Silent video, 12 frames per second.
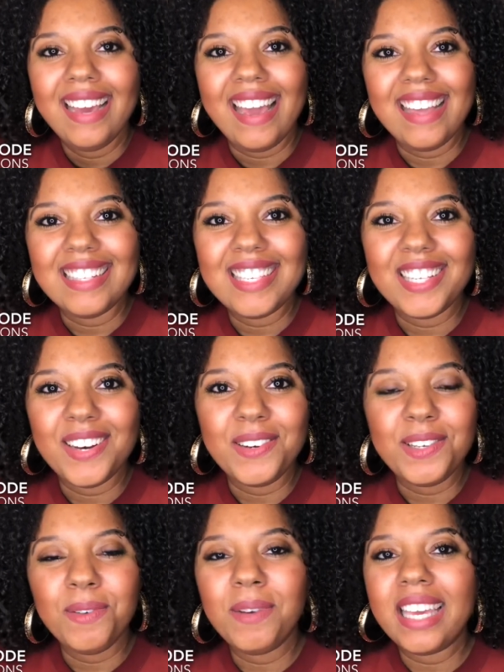And so
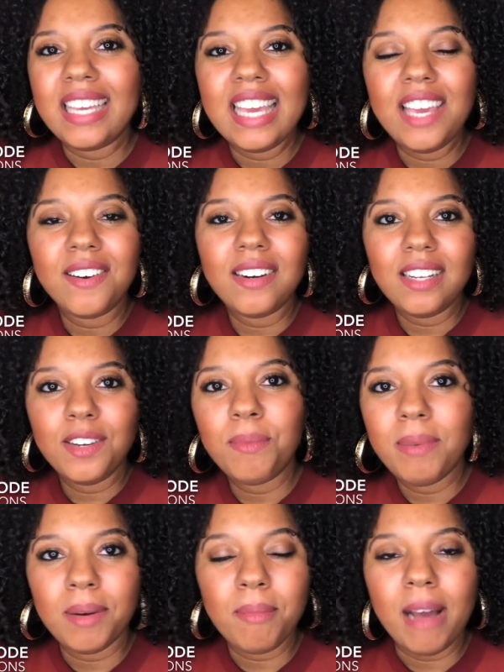you can hear a little
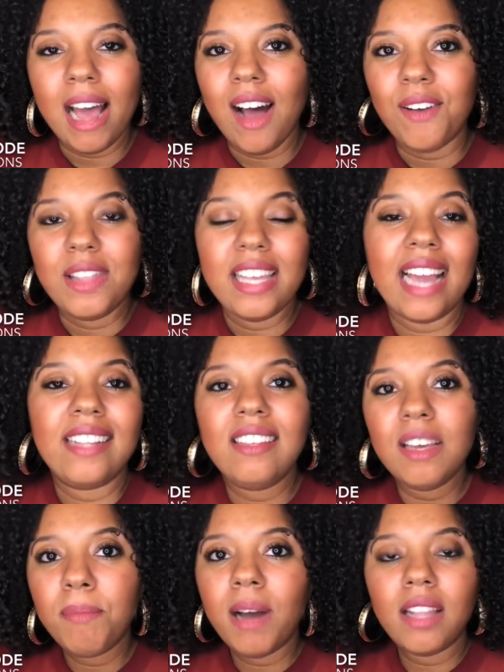bit about the
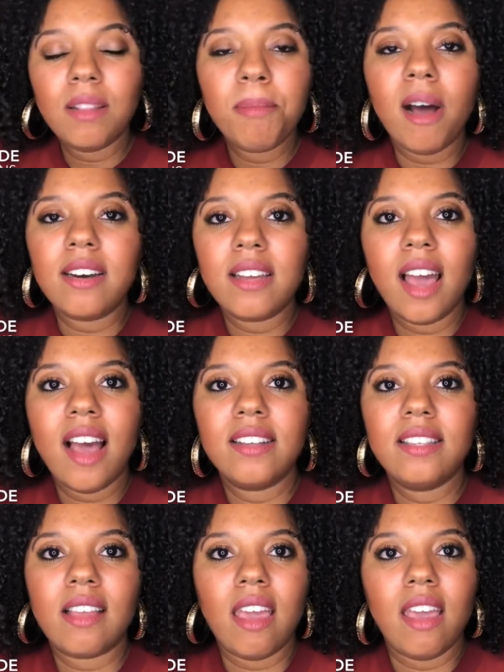idea behind the
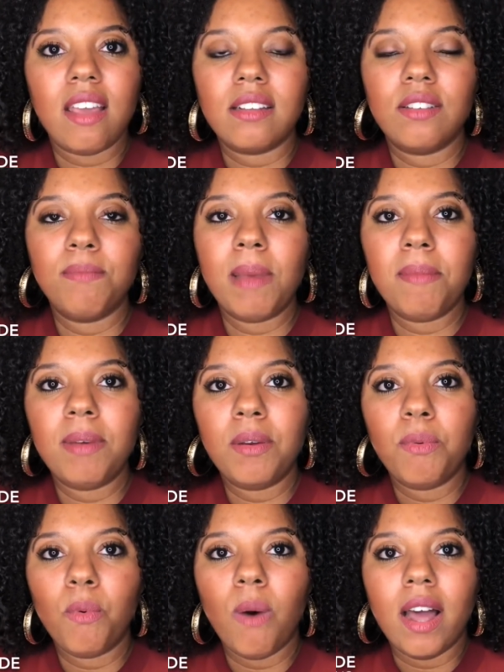podcast and maybe
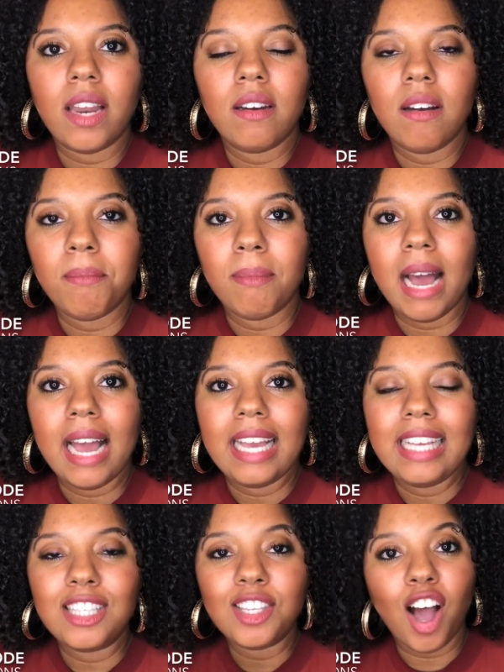what my
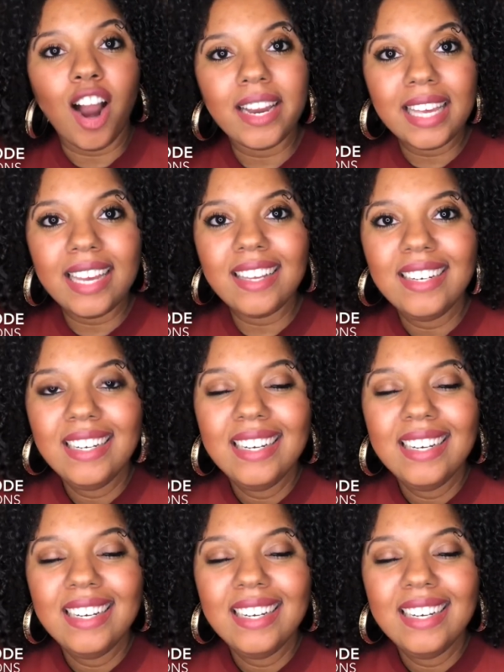target